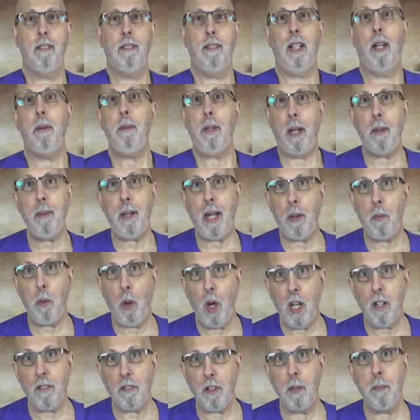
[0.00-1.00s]
I'm, not
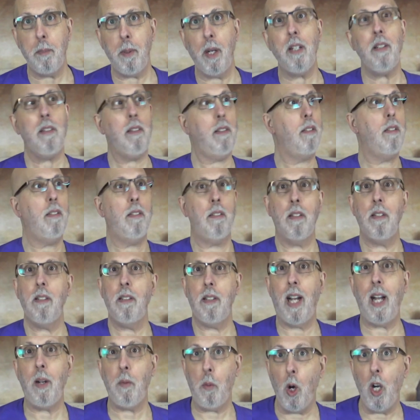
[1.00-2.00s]
one of them, but
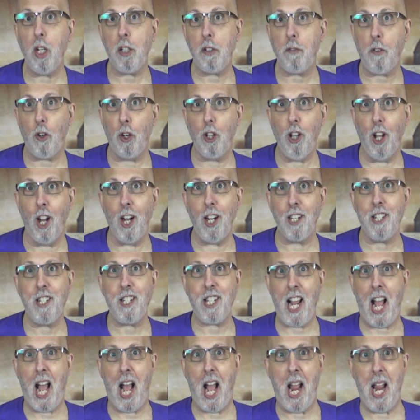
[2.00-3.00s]
I was for a long
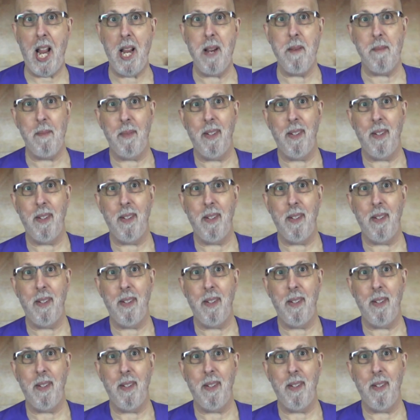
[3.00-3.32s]
time.